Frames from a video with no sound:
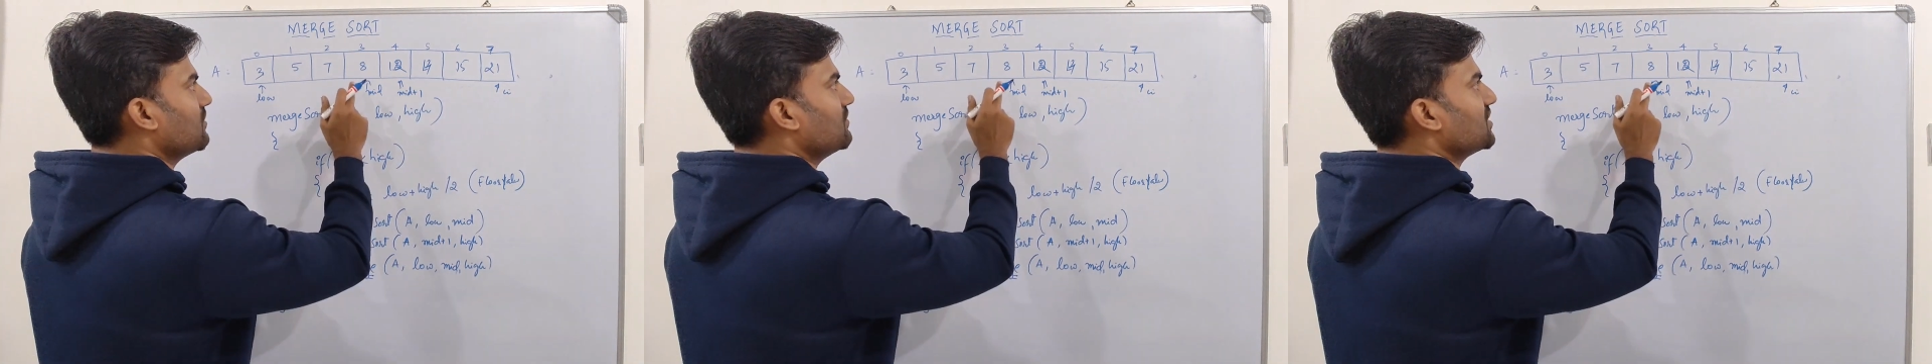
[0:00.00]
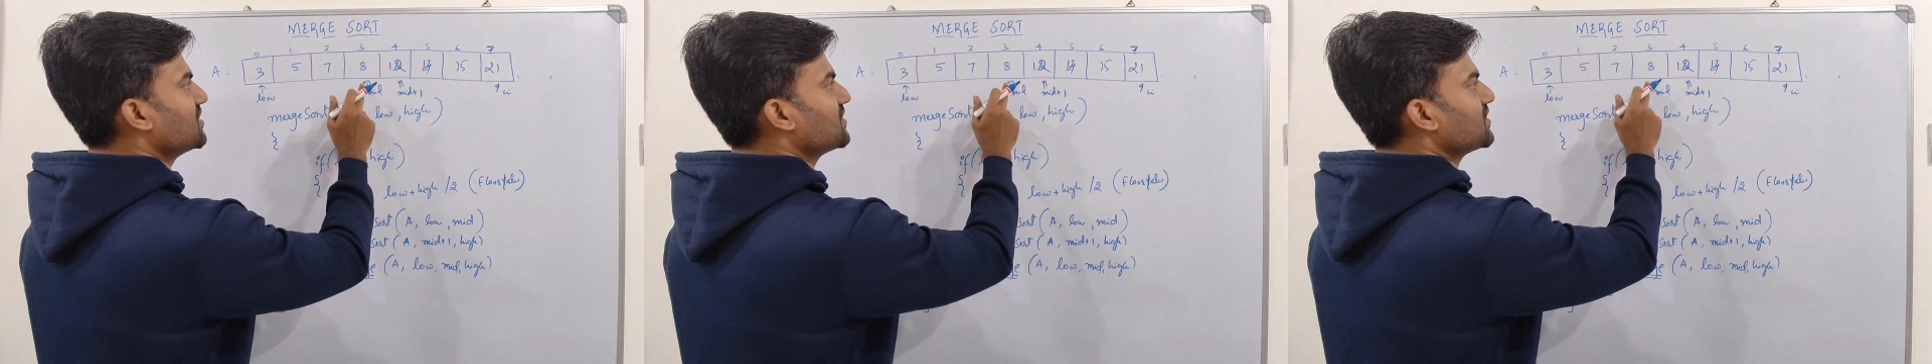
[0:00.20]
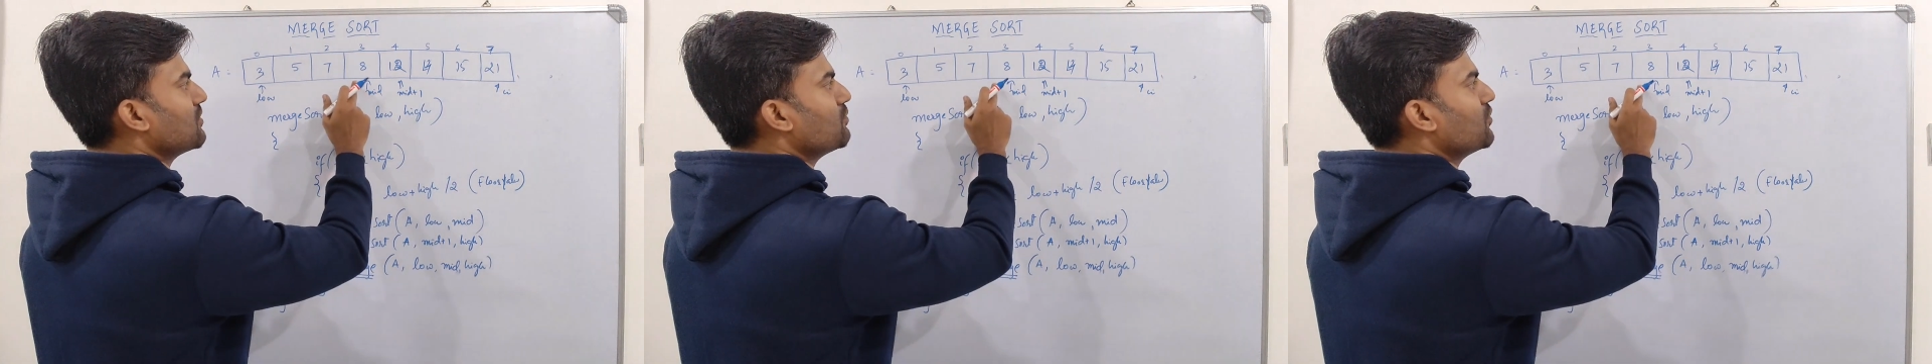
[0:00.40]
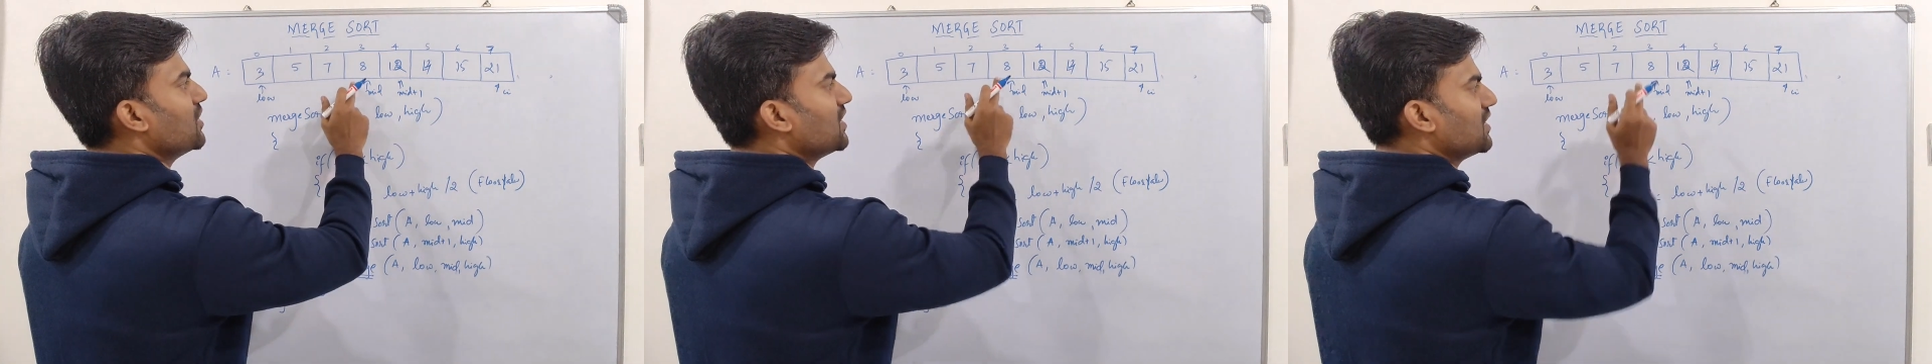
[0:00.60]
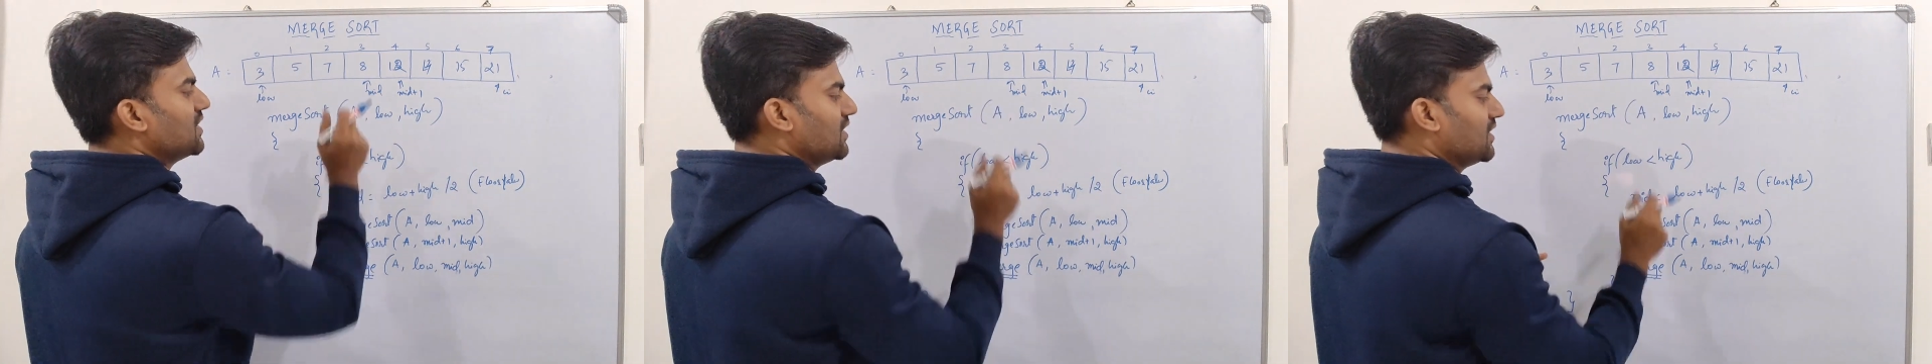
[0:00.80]
which is
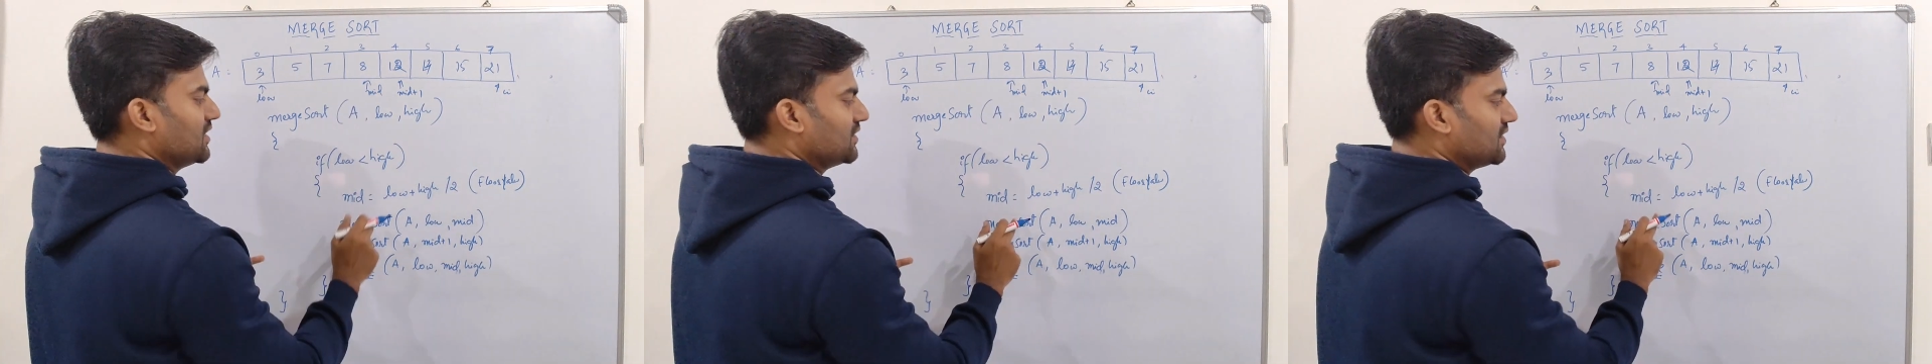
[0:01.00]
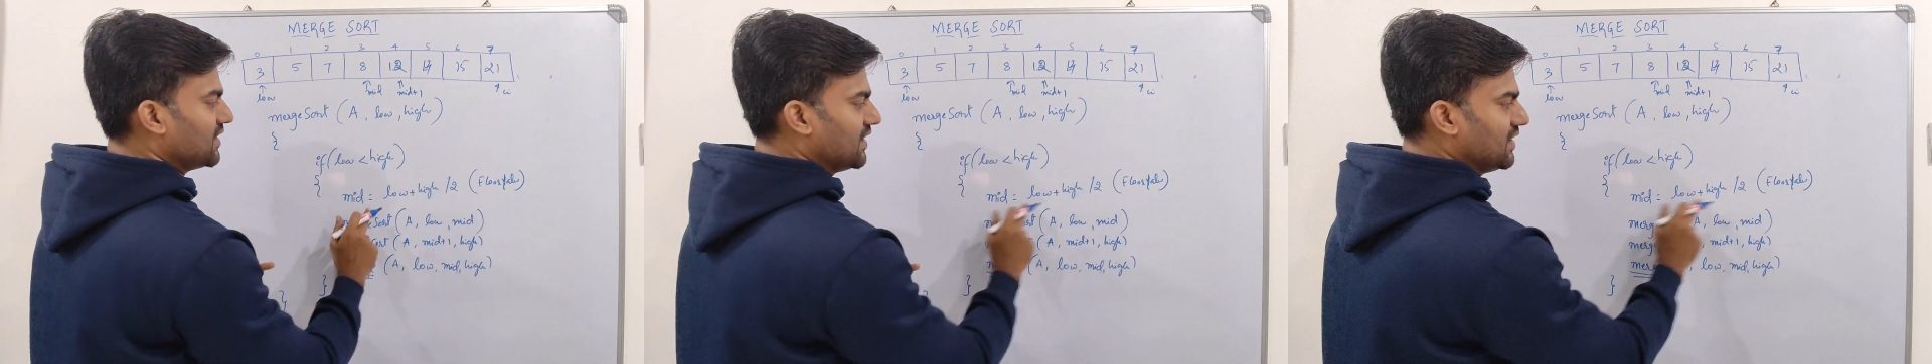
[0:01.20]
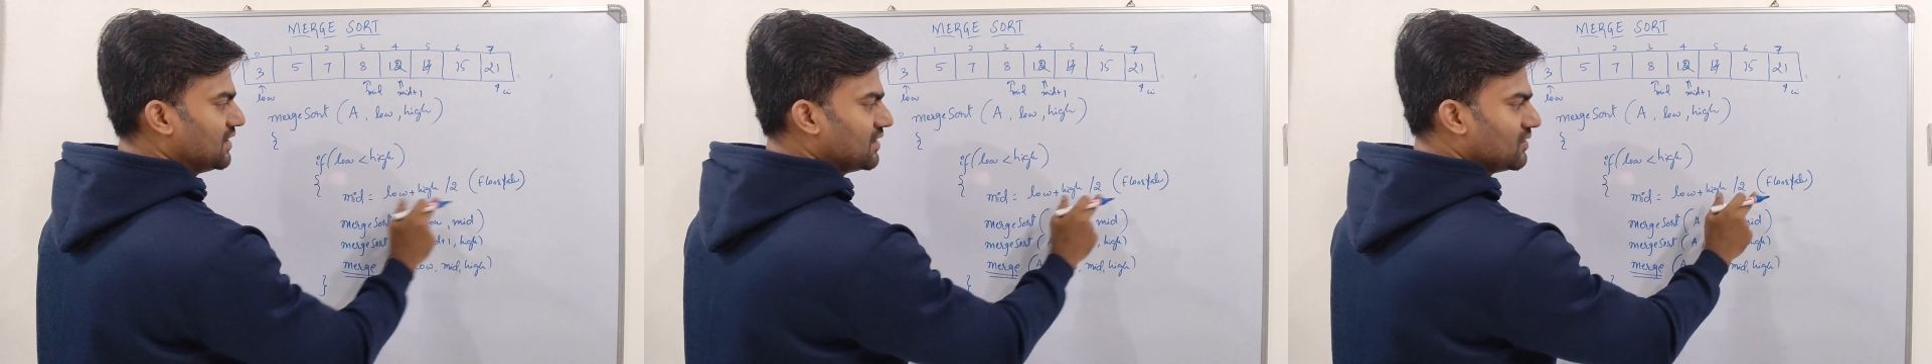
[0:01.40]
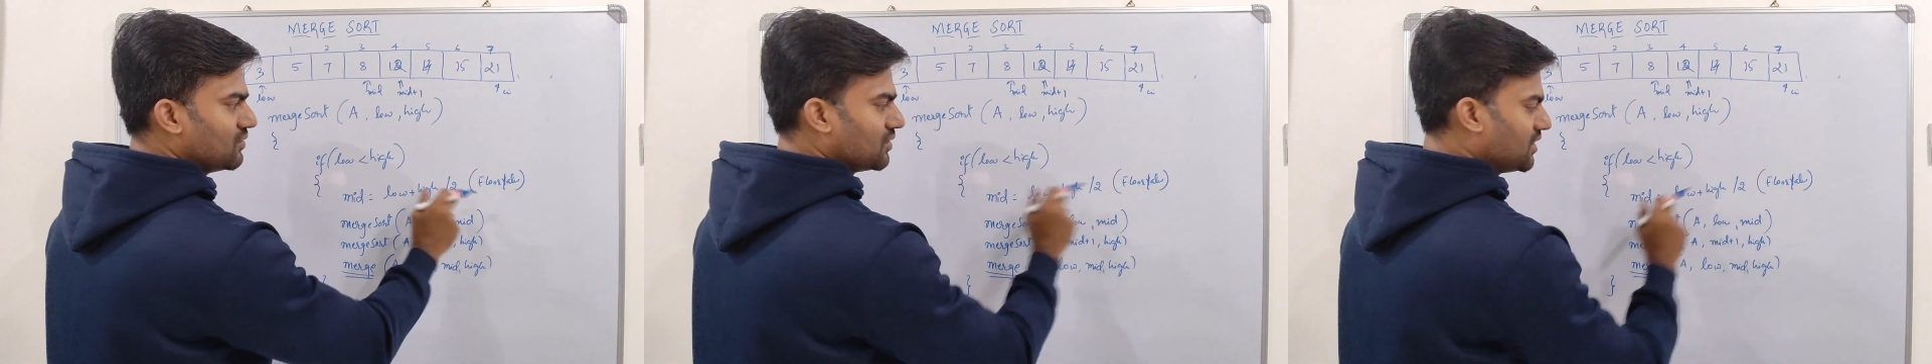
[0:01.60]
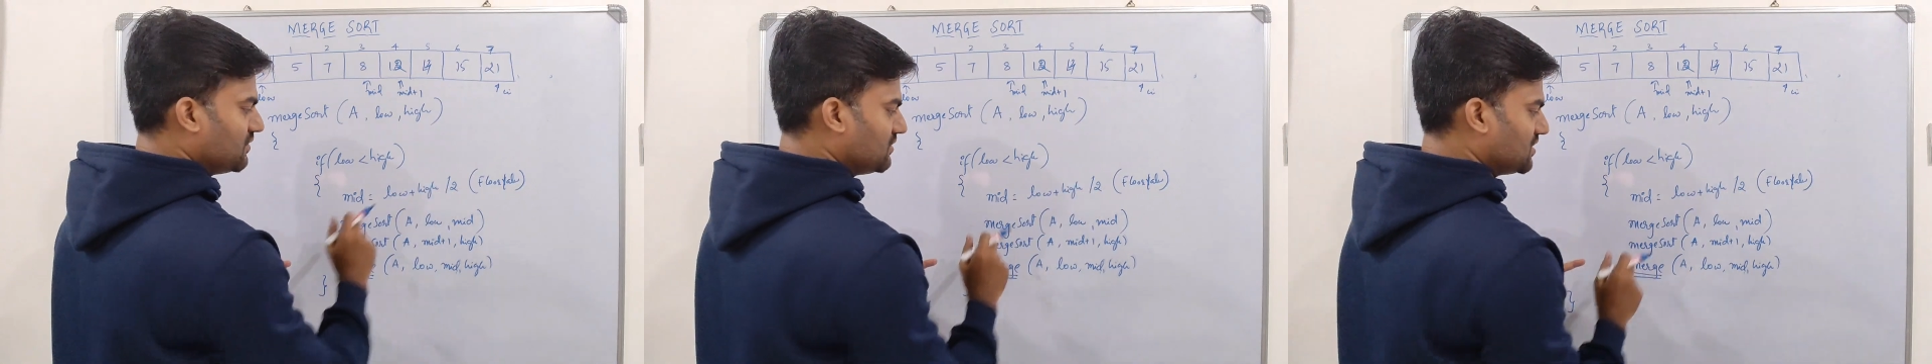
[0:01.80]
somewhere 3.
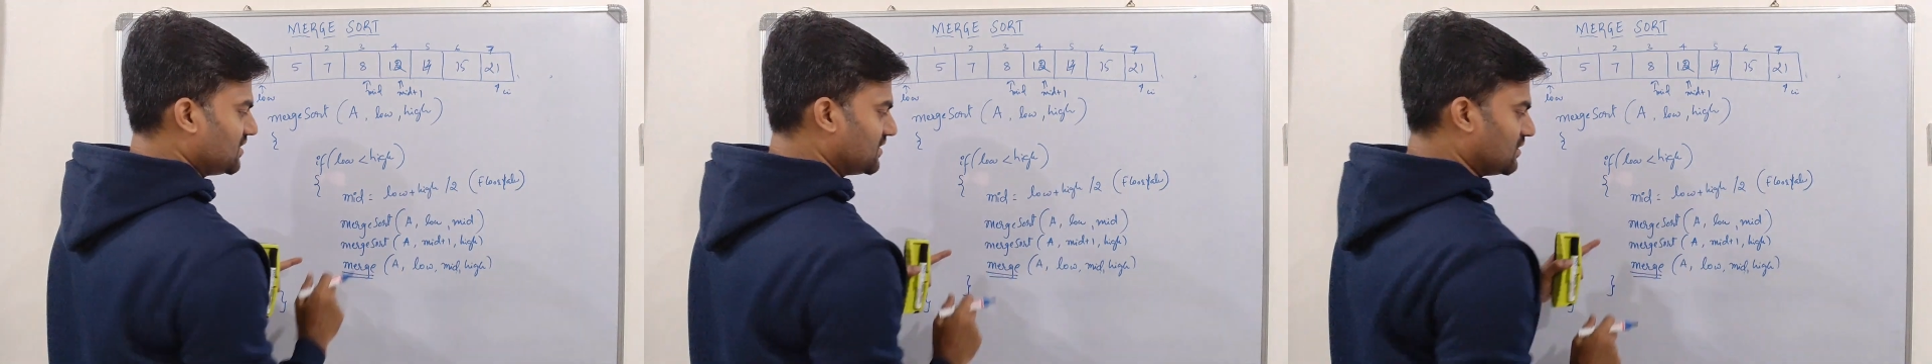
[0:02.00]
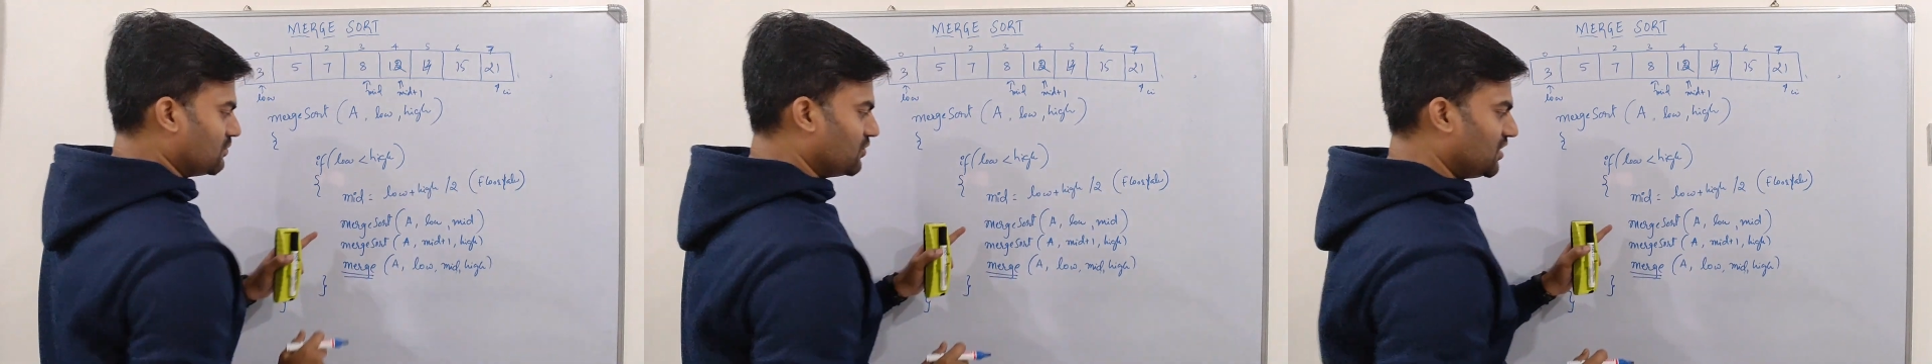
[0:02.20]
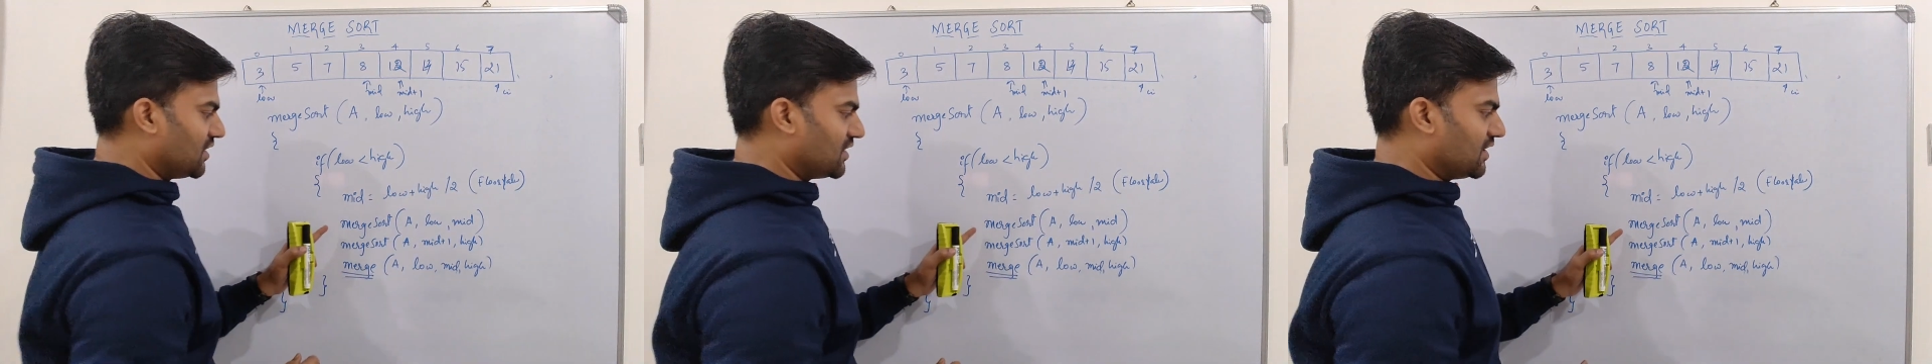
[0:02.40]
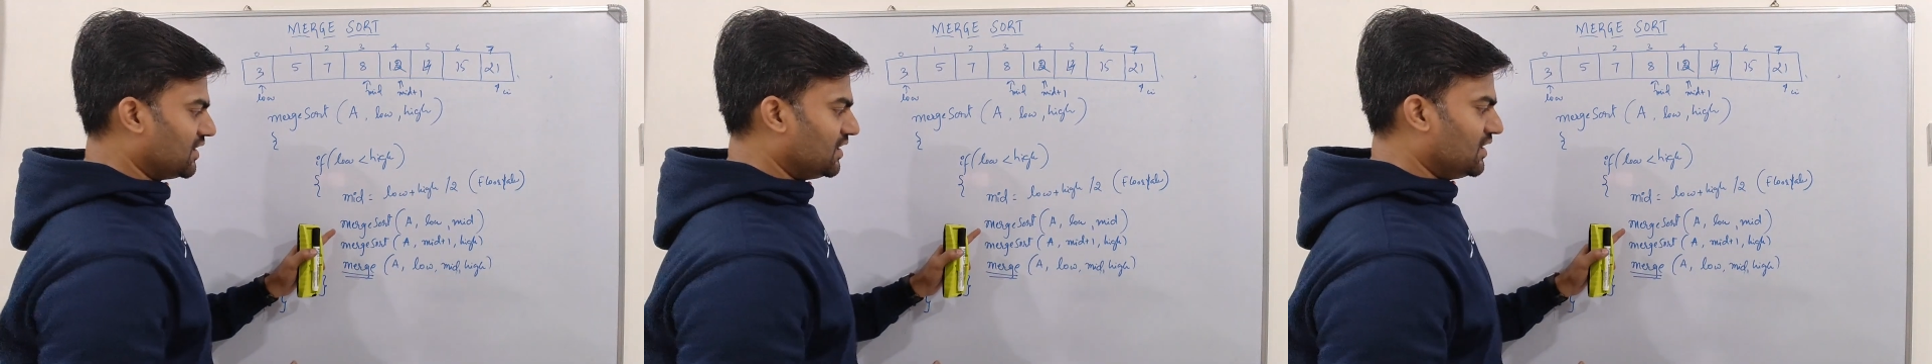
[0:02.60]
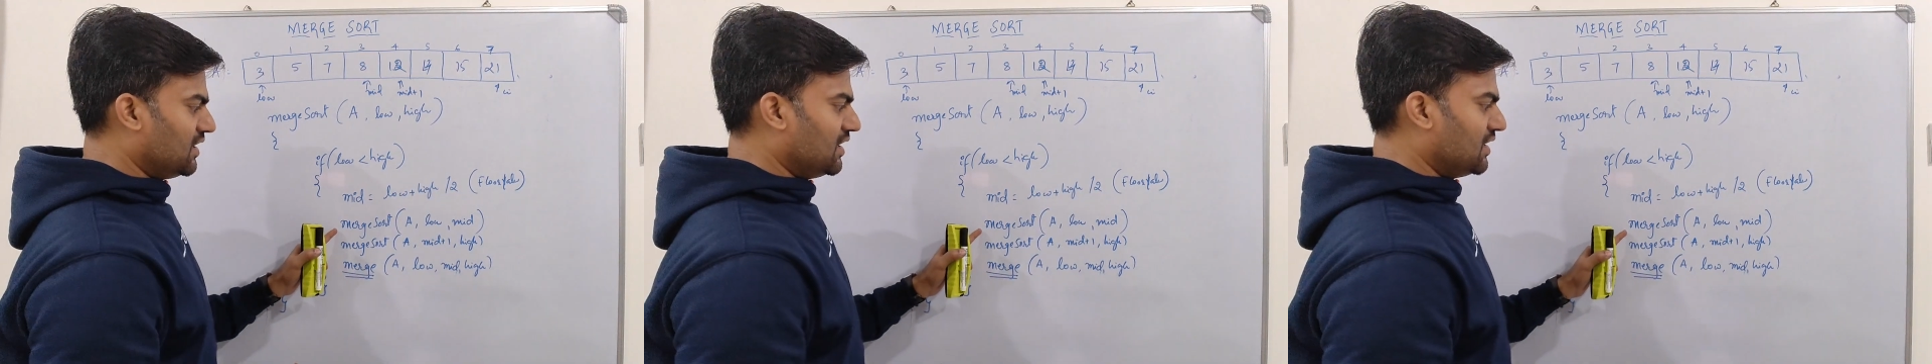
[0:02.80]
Okay, which is somewhere 3.